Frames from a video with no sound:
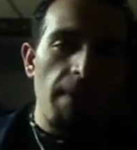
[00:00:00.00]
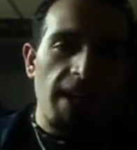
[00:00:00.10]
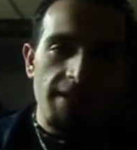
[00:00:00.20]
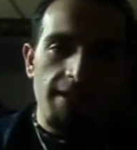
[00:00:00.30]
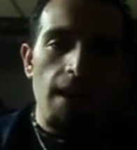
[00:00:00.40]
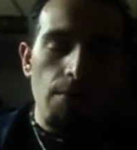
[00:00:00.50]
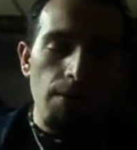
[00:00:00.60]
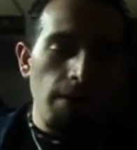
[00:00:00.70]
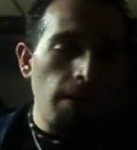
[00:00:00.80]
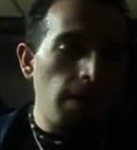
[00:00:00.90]
make a sound.
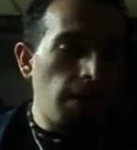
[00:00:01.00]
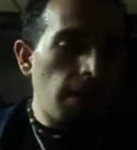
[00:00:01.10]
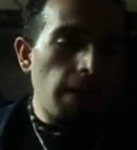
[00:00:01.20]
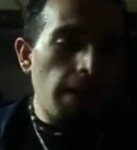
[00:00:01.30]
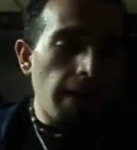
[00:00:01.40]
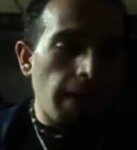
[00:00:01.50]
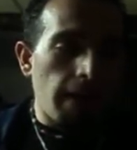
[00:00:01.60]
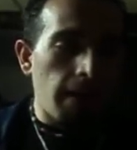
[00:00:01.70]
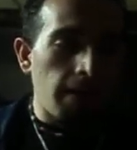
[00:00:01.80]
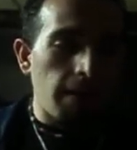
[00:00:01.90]

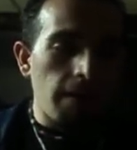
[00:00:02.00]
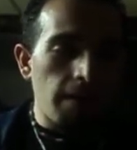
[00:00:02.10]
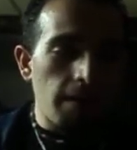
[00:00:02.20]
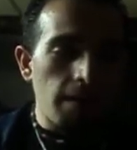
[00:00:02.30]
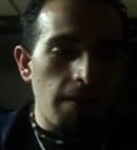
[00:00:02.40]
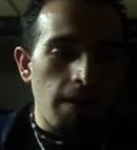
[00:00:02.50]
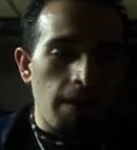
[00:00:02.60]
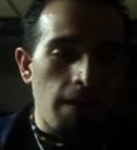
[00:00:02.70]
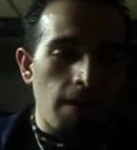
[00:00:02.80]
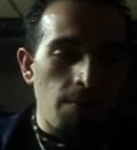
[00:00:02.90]
And
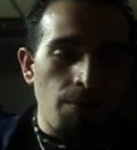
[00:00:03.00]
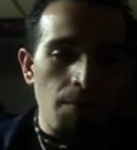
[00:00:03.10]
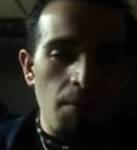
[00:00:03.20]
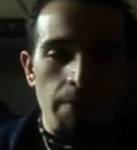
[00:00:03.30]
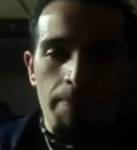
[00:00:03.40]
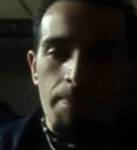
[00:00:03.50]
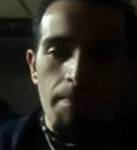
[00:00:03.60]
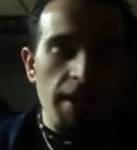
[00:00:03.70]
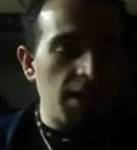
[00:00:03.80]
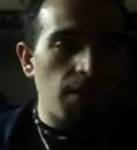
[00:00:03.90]
we were
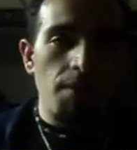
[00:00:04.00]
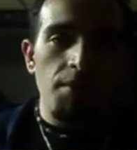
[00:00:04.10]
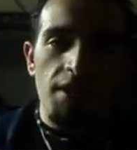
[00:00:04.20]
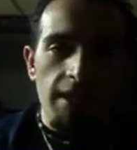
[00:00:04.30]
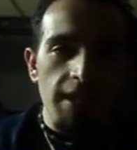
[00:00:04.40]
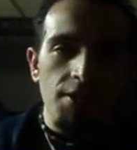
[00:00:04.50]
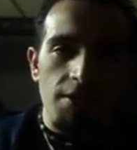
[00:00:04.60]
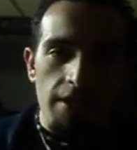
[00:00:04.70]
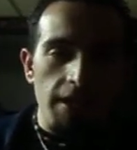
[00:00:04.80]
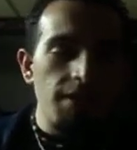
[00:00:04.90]
messing around with the laser
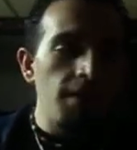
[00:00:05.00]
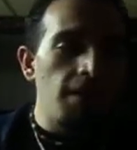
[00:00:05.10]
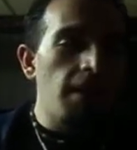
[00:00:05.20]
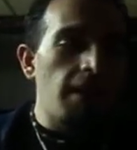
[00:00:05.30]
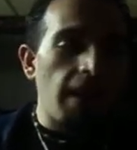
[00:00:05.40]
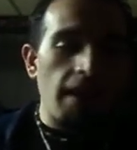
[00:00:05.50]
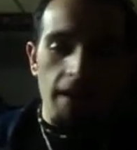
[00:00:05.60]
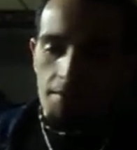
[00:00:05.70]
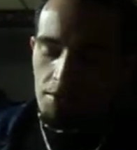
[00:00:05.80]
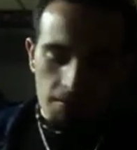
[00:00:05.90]
grids, and
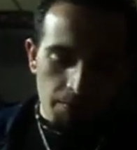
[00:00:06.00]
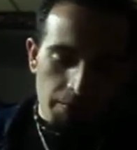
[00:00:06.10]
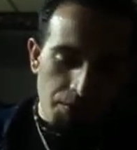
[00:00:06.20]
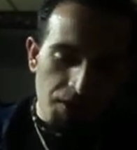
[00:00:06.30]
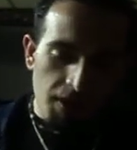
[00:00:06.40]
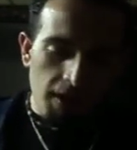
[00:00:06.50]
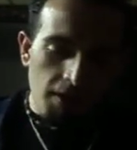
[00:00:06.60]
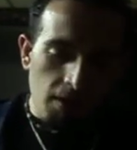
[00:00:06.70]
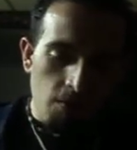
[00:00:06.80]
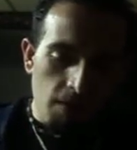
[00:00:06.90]
we were seeing,
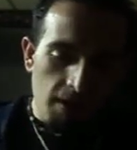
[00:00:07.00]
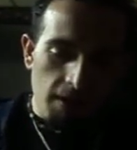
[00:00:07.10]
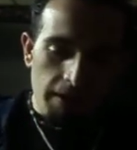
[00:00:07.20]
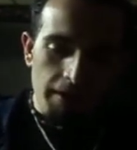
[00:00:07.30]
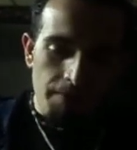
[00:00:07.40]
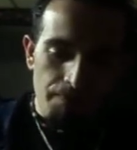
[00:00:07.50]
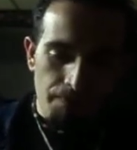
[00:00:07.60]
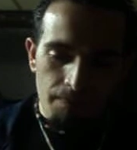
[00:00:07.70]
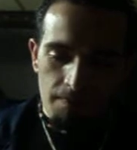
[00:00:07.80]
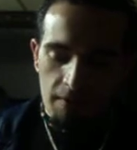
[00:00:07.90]
you know, what the
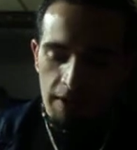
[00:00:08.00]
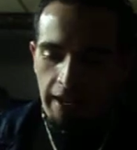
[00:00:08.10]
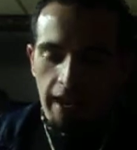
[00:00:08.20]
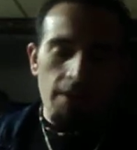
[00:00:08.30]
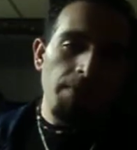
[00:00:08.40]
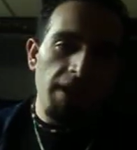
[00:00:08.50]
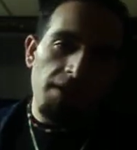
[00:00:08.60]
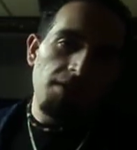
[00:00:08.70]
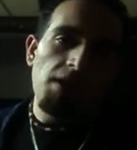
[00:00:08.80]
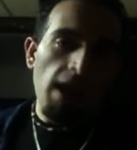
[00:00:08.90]

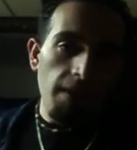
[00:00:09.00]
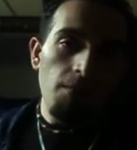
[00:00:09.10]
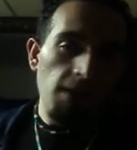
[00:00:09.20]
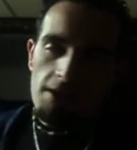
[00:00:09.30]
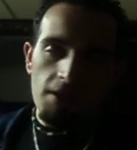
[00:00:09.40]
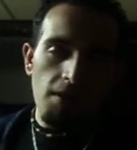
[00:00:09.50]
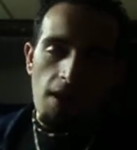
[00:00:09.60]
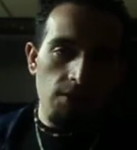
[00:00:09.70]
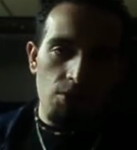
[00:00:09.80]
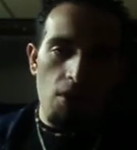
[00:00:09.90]
nanometers on it was, you know,
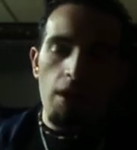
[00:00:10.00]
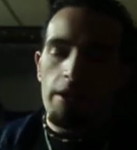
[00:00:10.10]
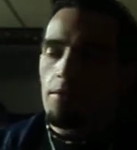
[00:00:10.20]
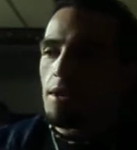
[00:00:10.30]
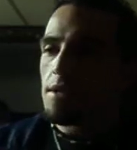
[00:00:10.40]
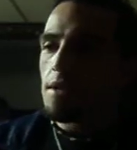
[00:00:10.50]
how strong it was.